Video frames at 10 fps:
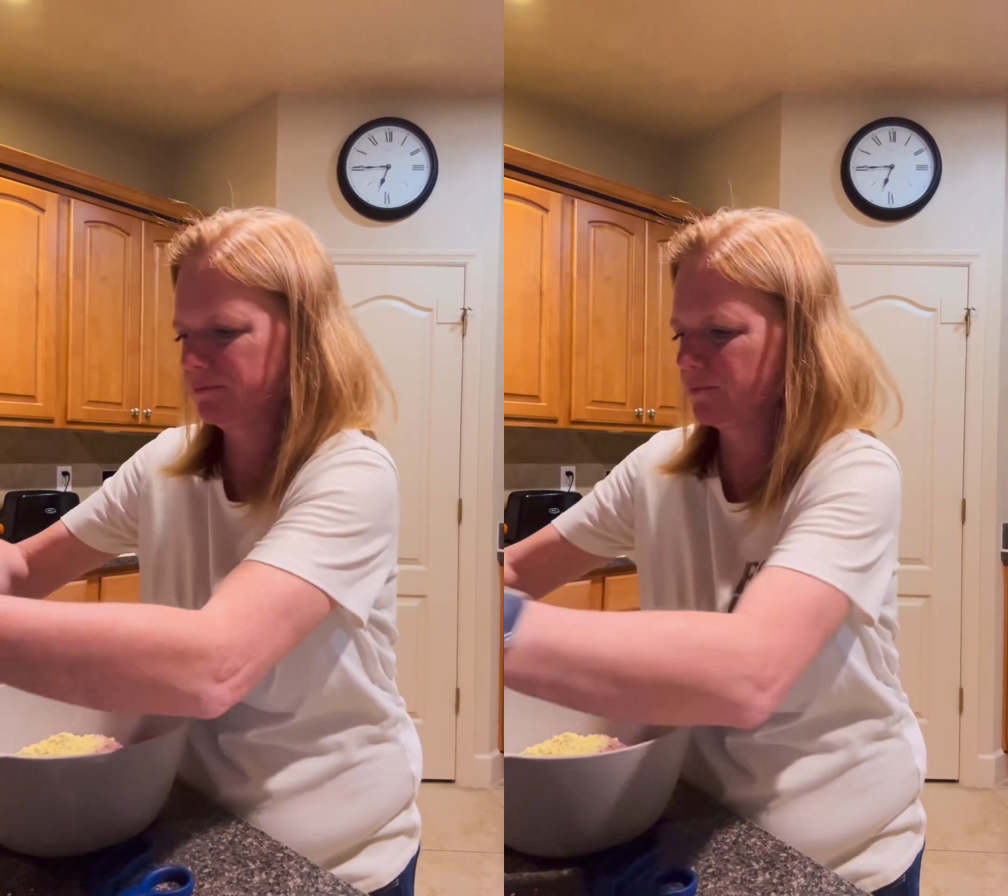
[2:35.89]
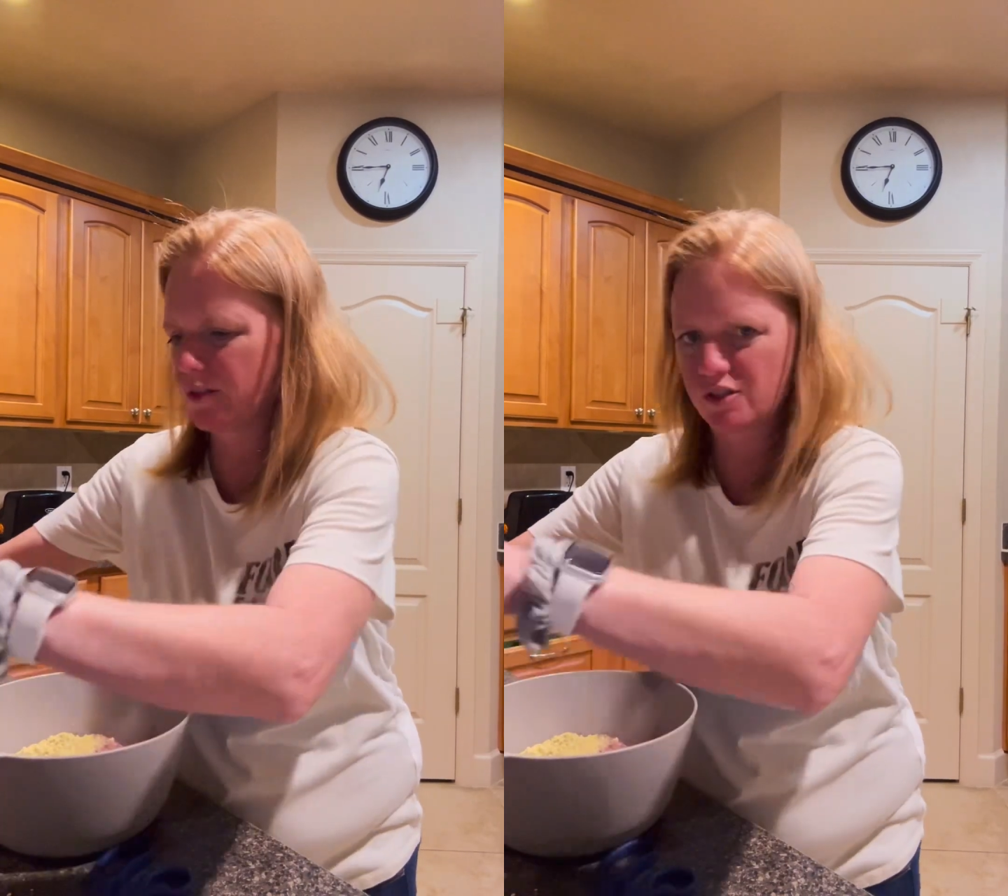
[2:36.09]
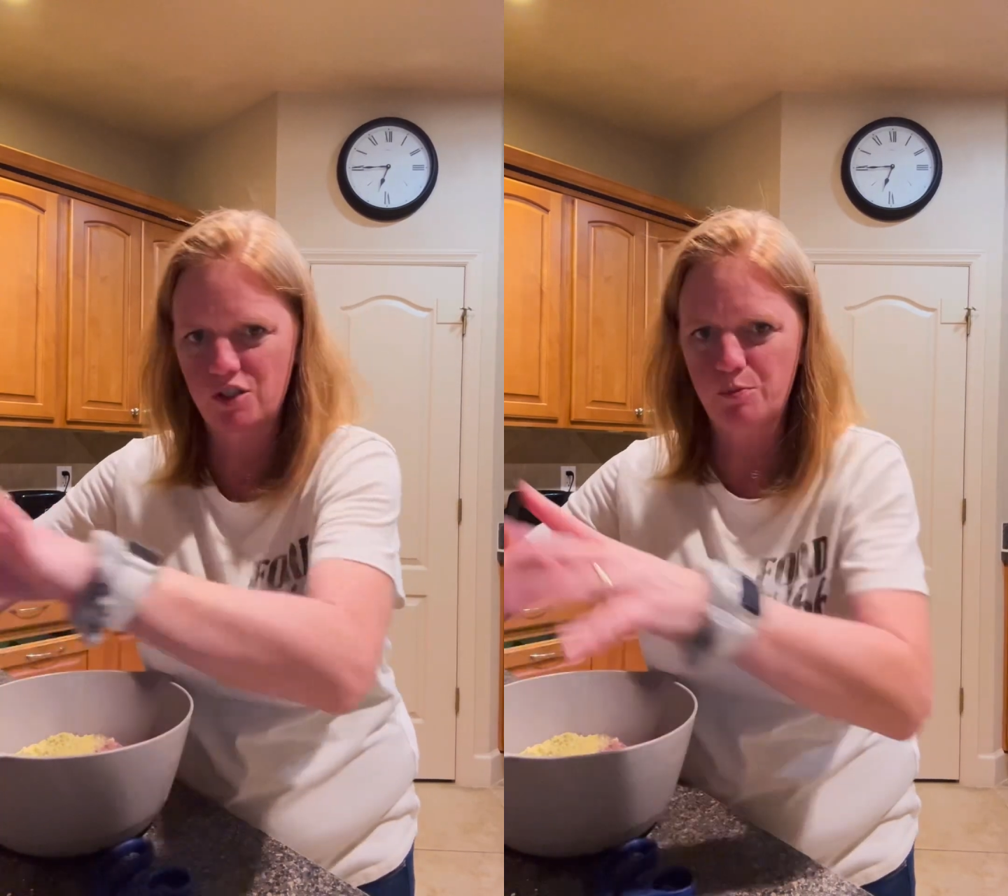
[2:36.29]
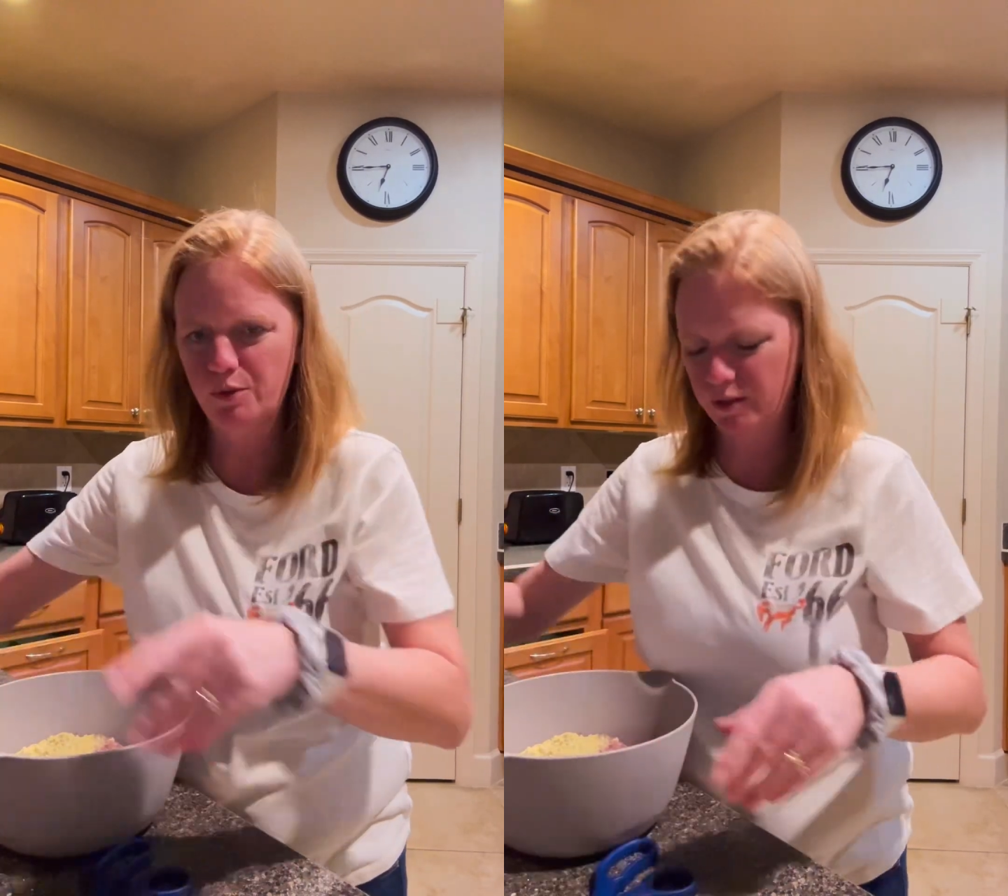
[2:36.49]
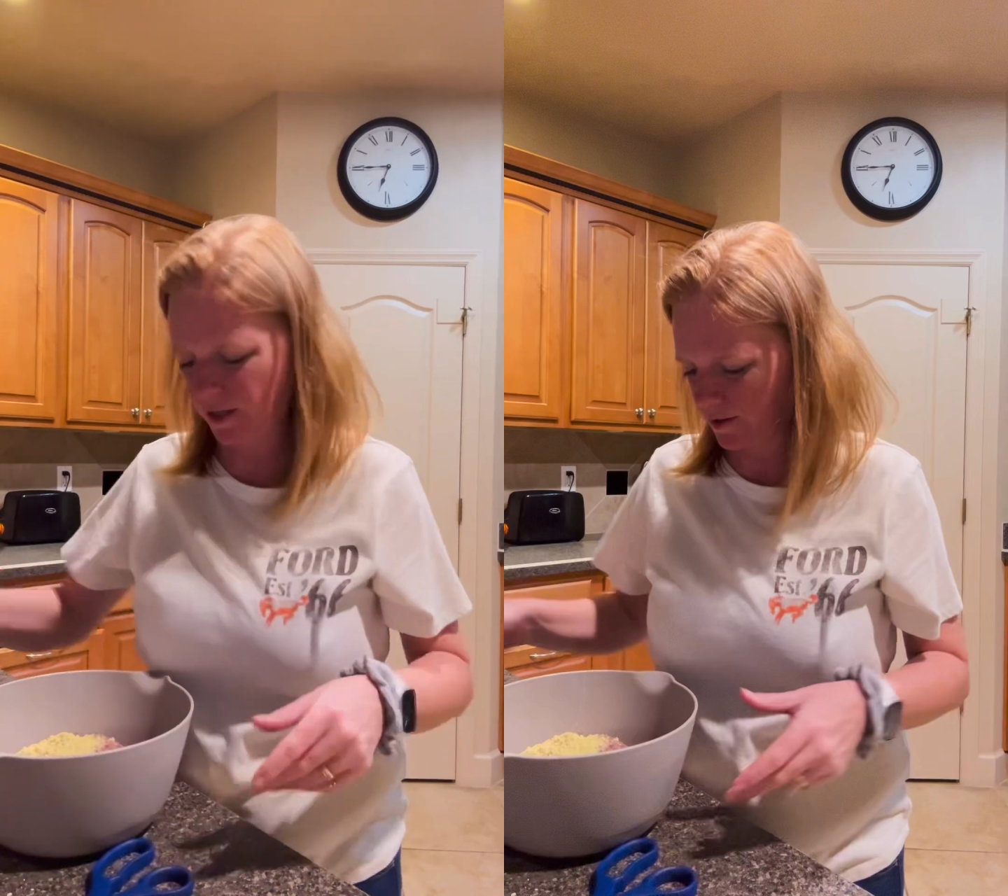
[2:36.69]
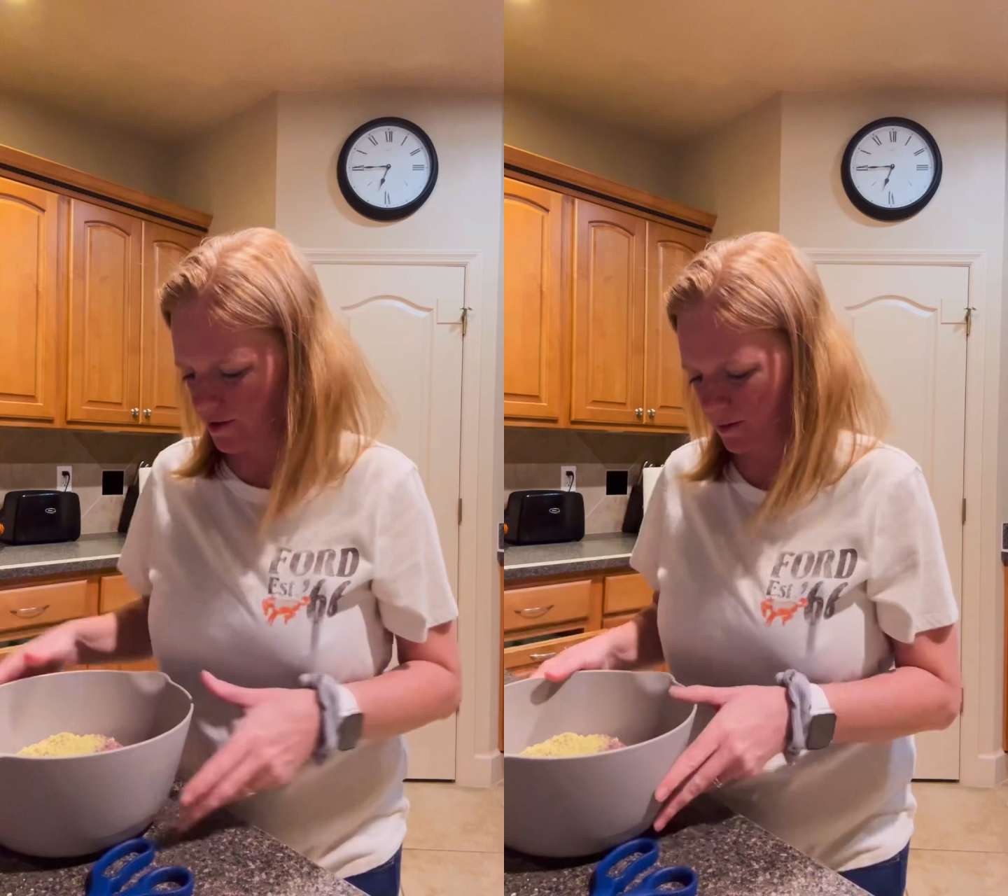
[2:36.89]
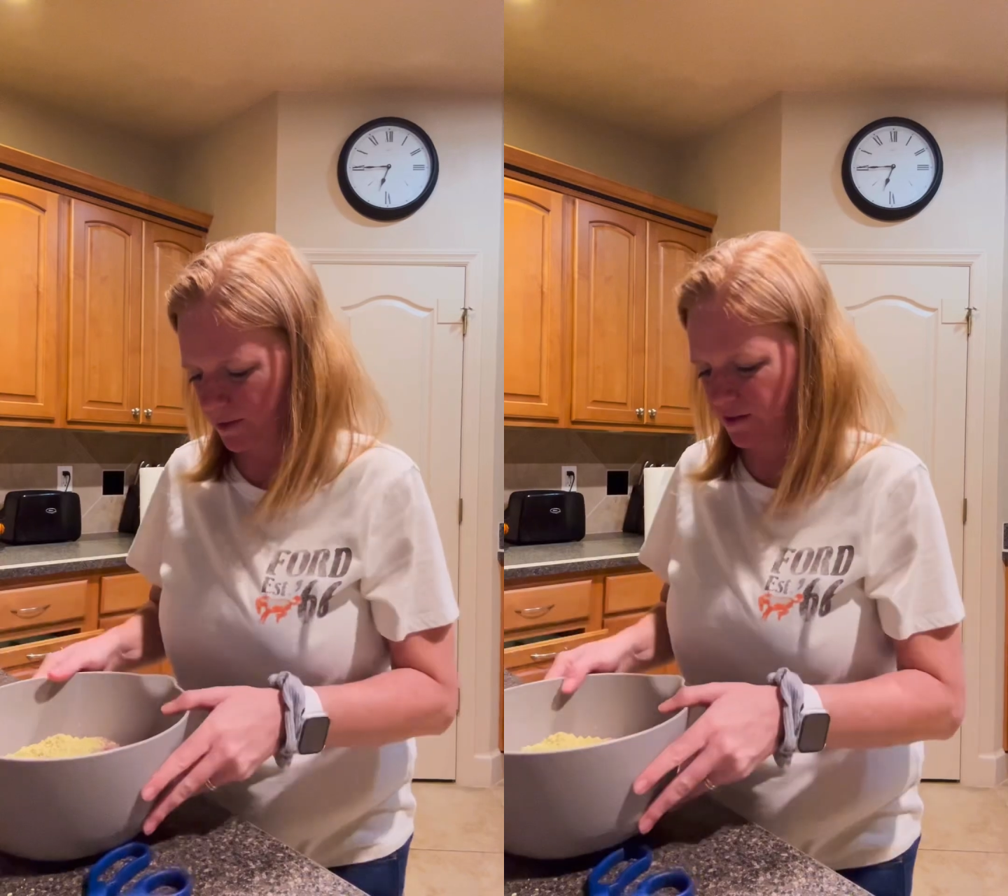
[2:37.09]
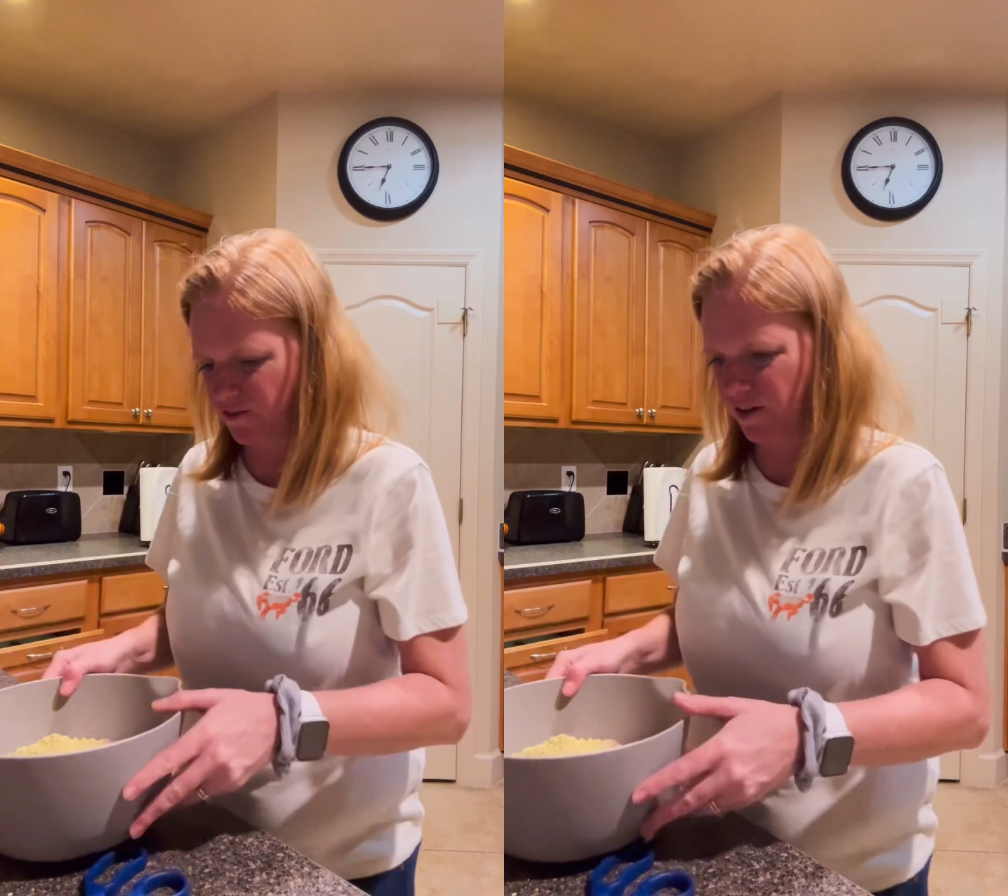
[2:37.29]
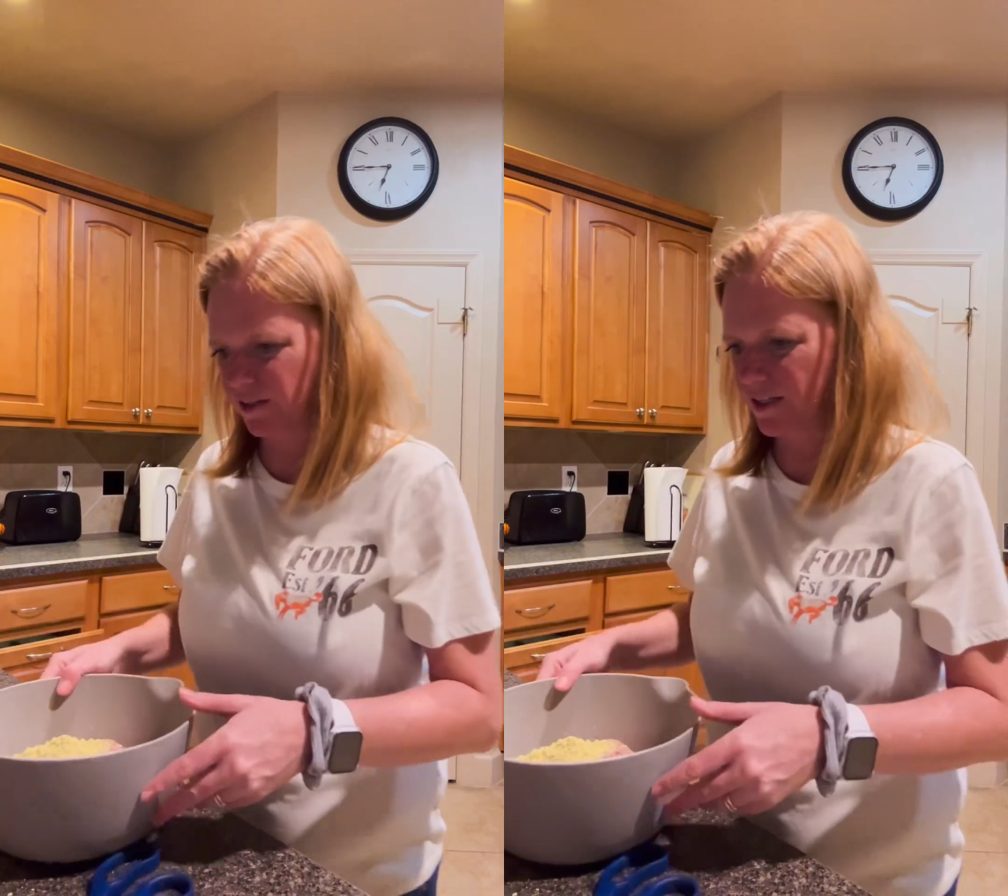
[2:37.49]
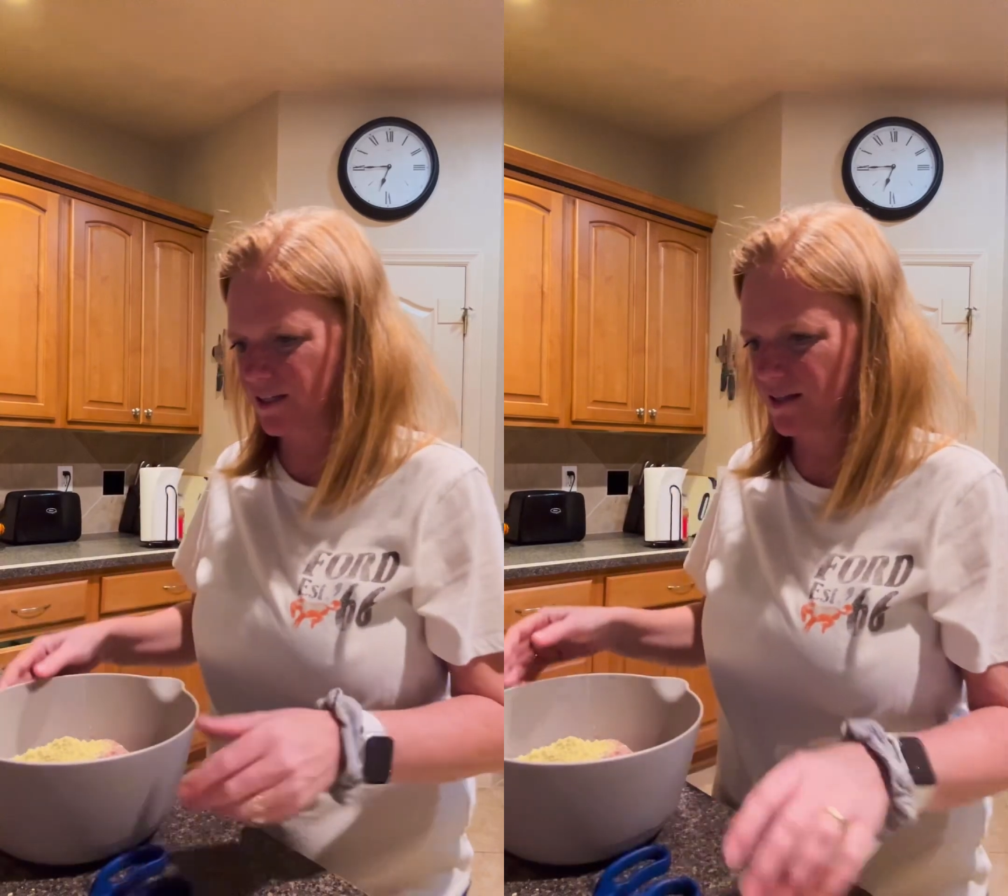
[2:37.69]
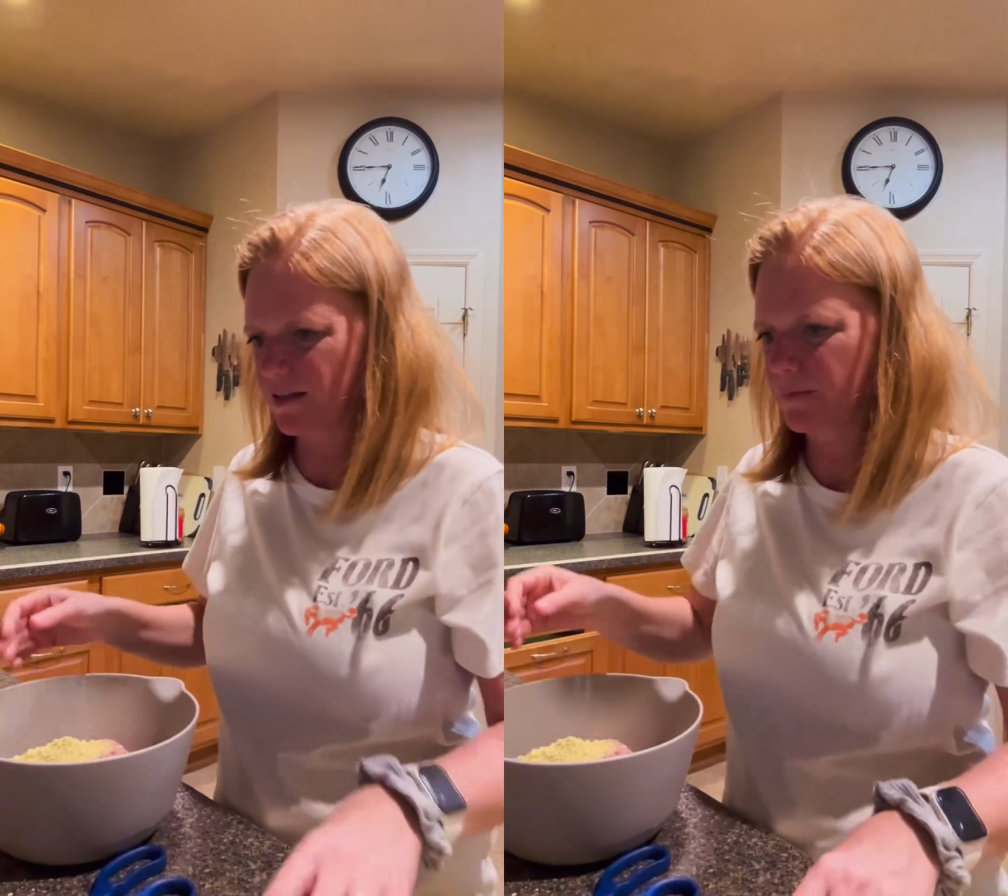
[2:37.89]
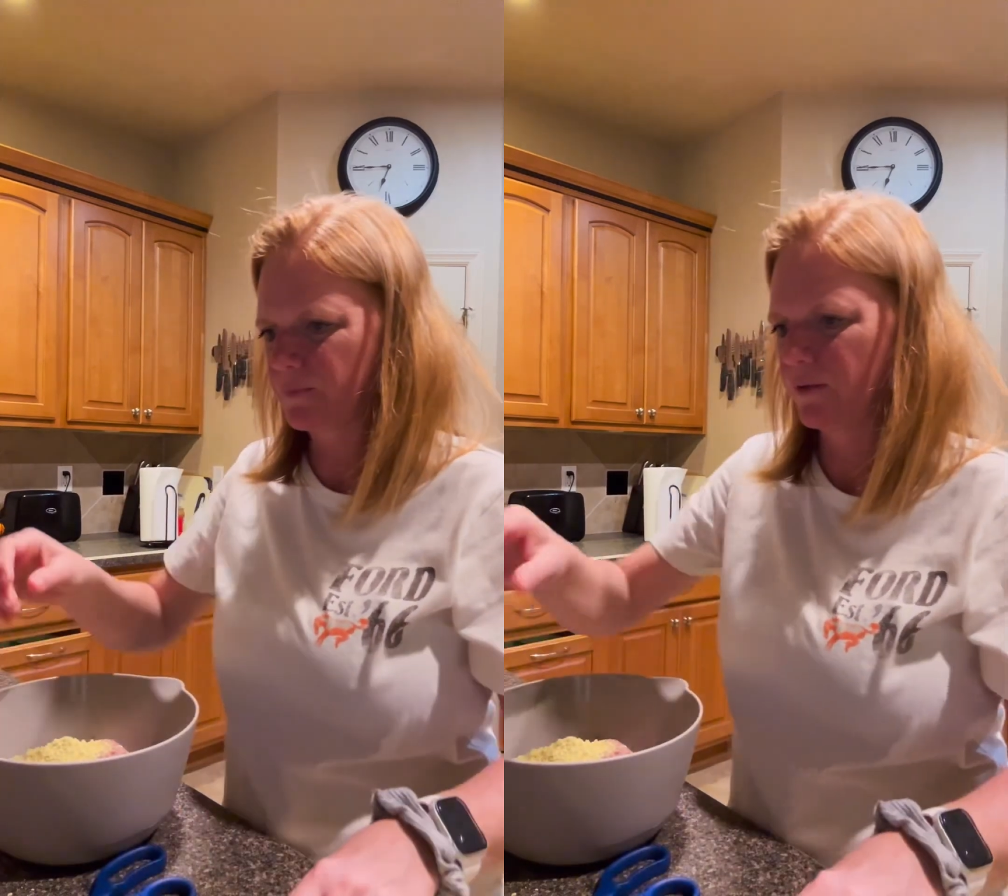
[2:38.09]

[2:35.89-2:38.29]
Let's just put together something fairly easy.